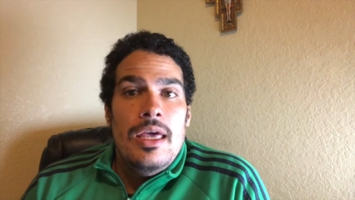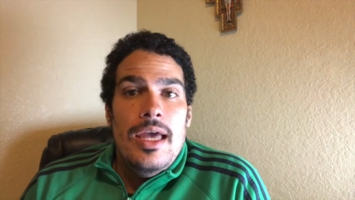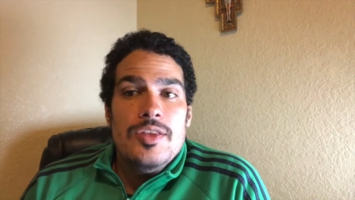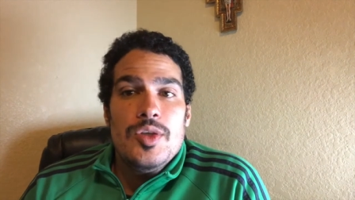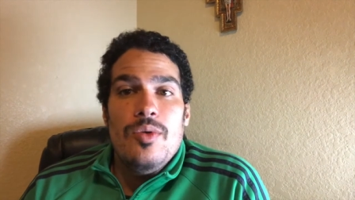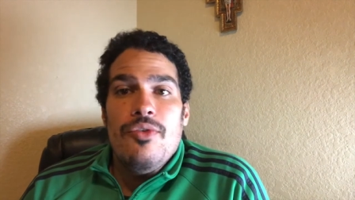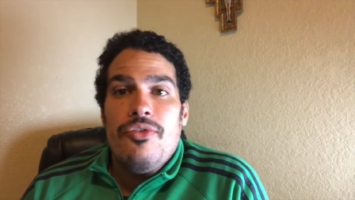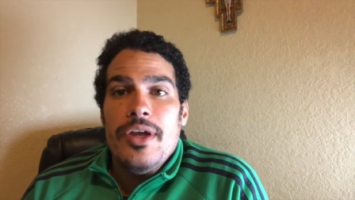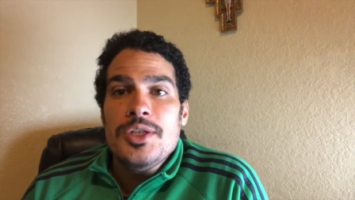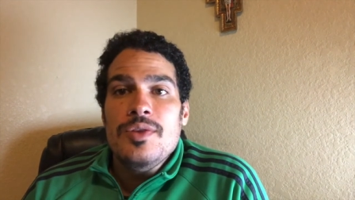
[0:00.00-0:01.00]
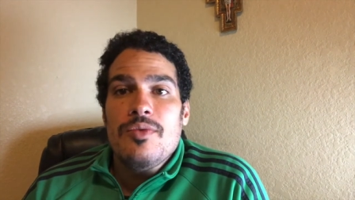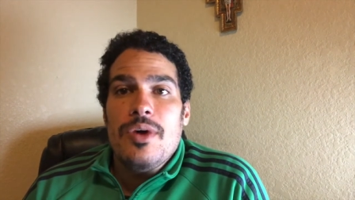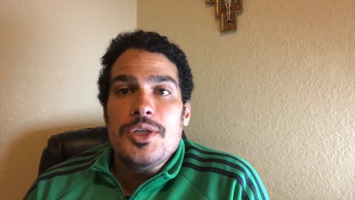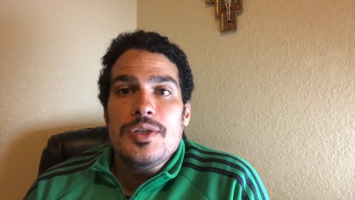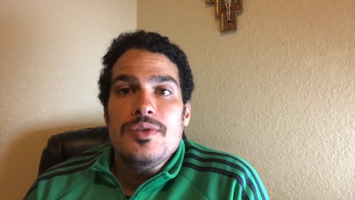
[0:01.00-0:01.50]
And so the French and the
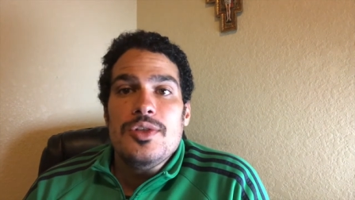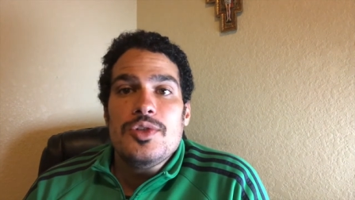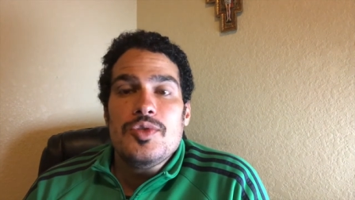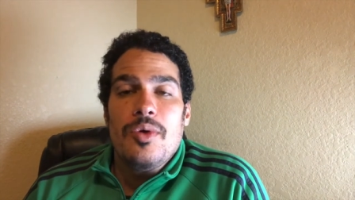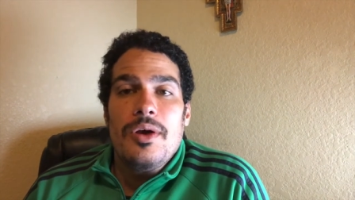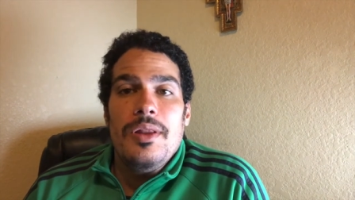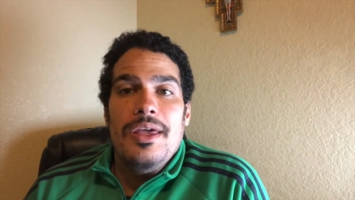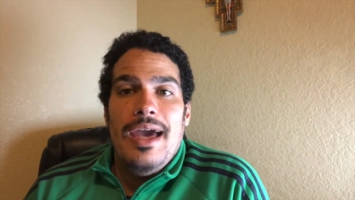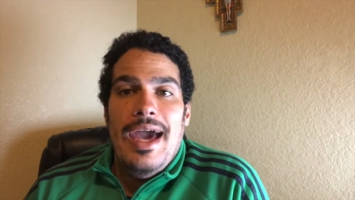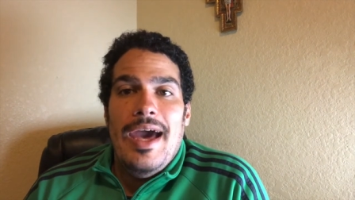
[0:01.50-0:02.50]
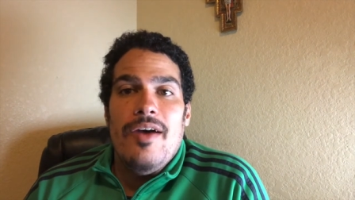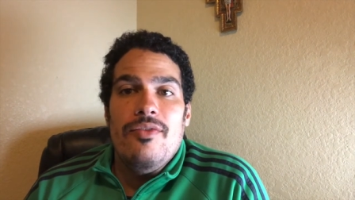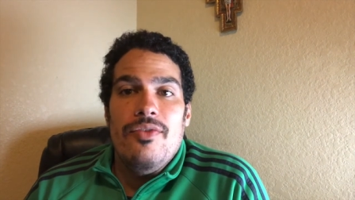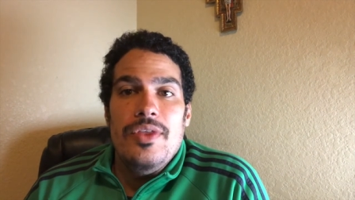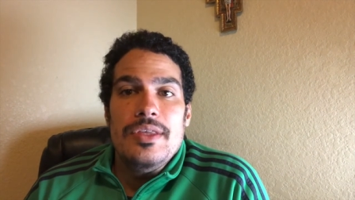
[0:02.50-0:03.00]
Russians historically
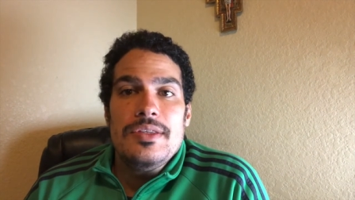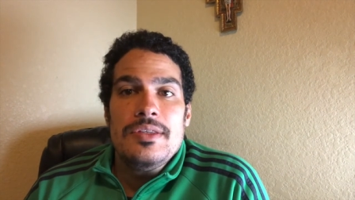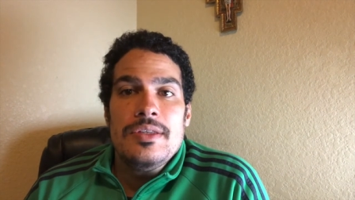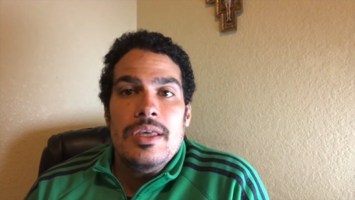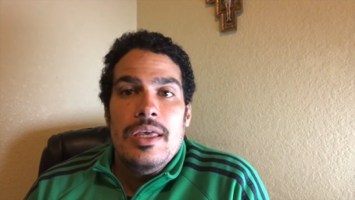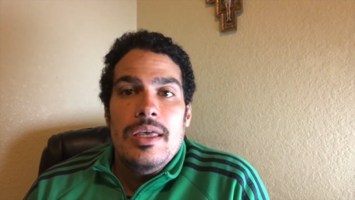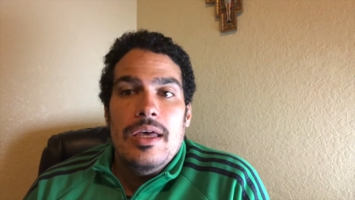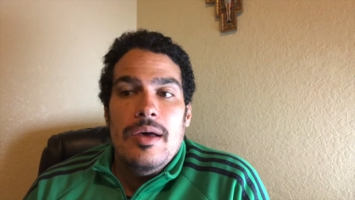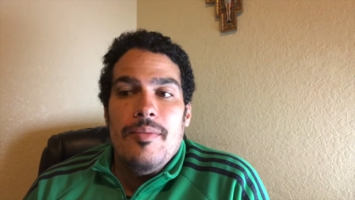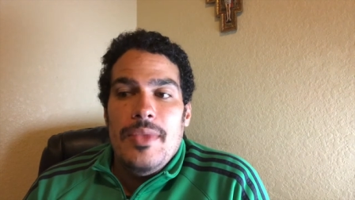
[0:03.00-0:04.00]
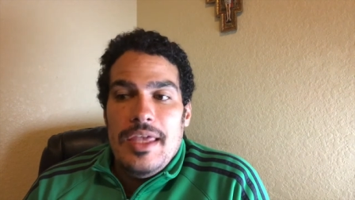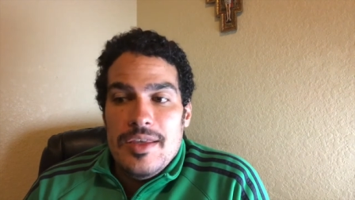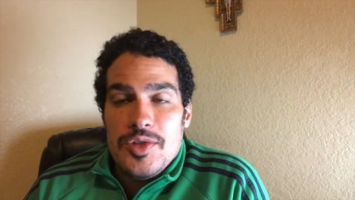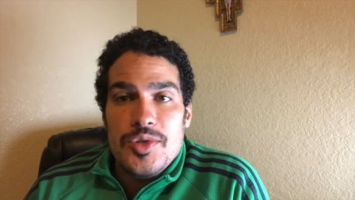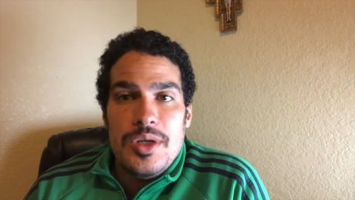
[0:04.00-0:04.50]
have this um,
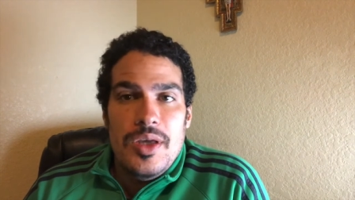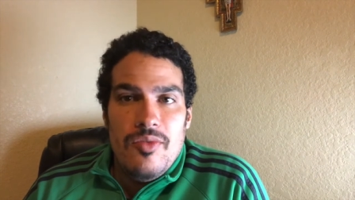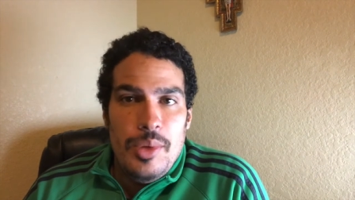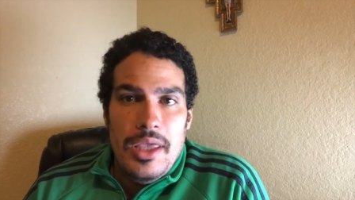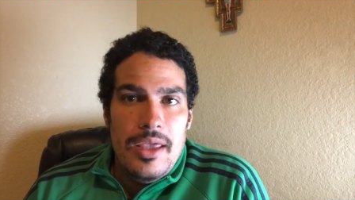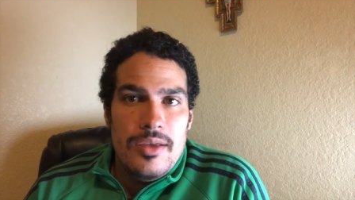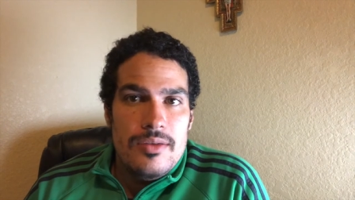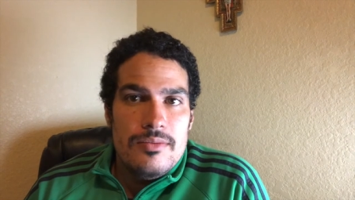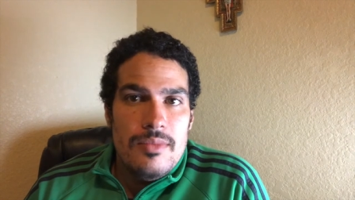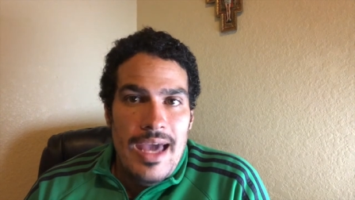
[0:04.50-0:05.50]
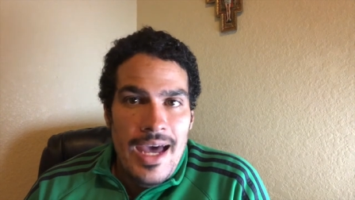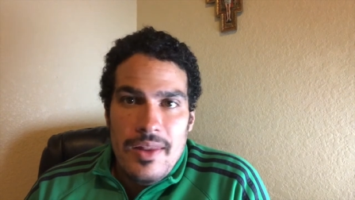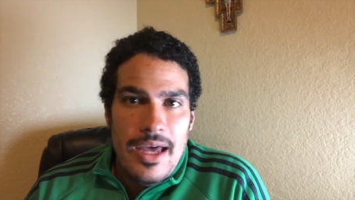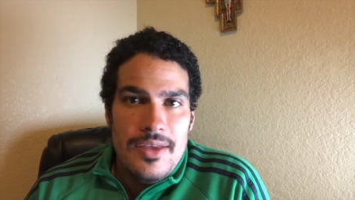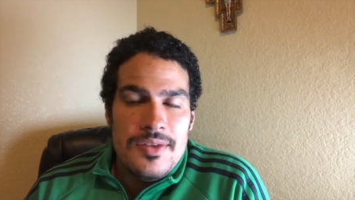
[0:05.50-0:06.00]
history of being
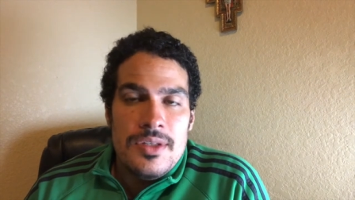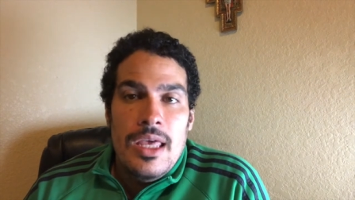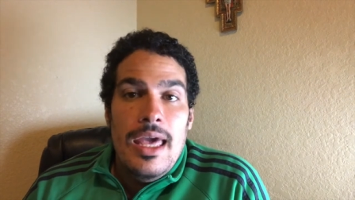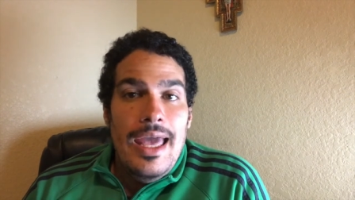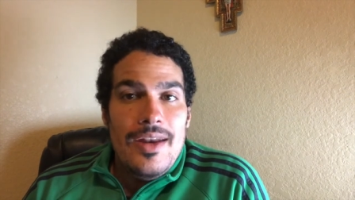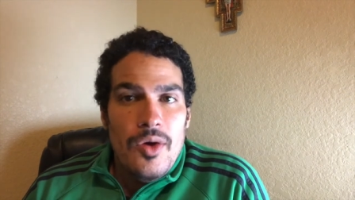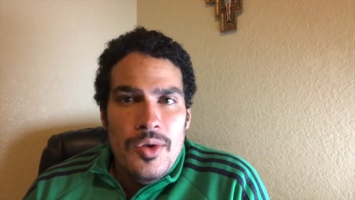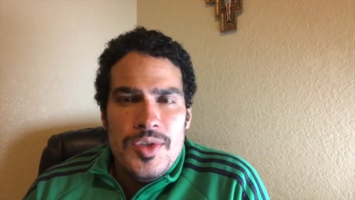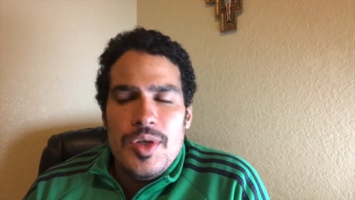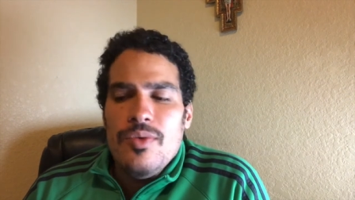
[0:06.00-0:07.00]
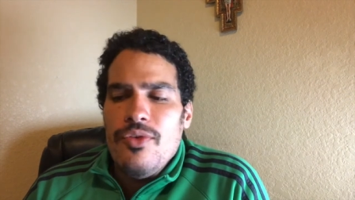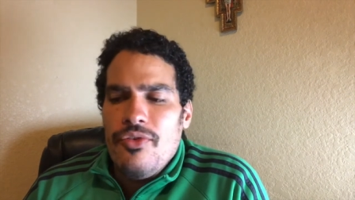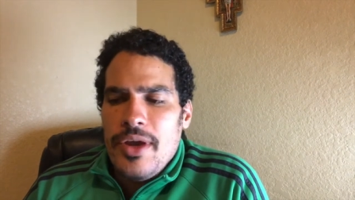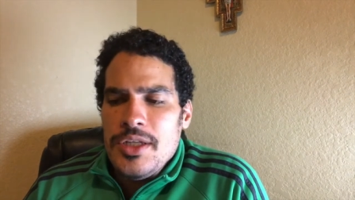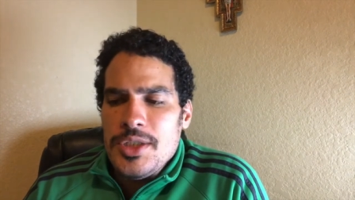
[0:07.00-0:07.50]
allies. And also the
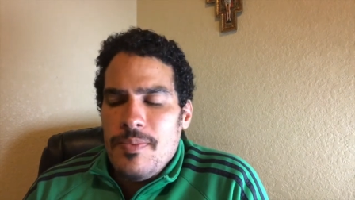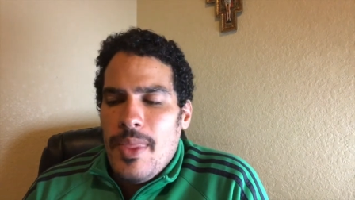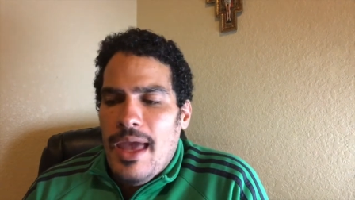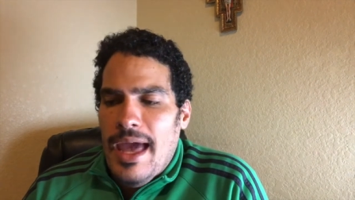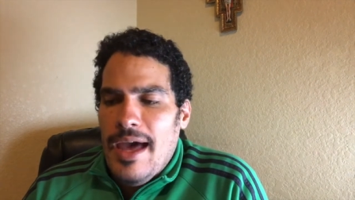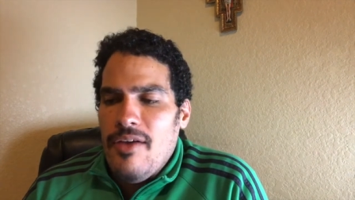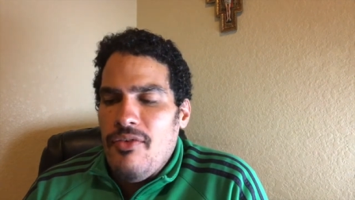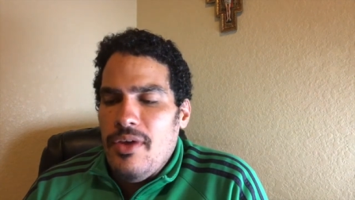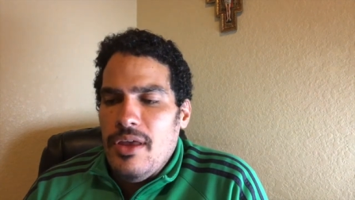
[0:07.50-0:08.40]
French have